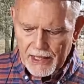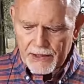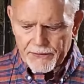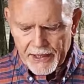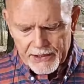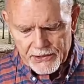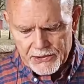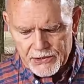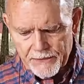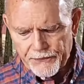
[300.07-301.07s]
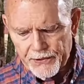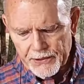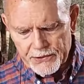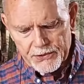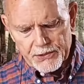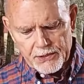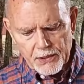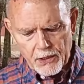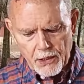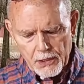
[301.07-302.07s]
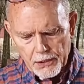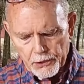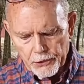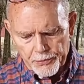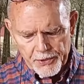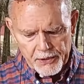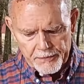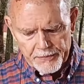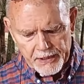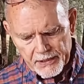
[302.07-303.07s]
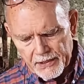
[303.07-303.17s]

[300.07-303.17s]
And that is this all aluminum,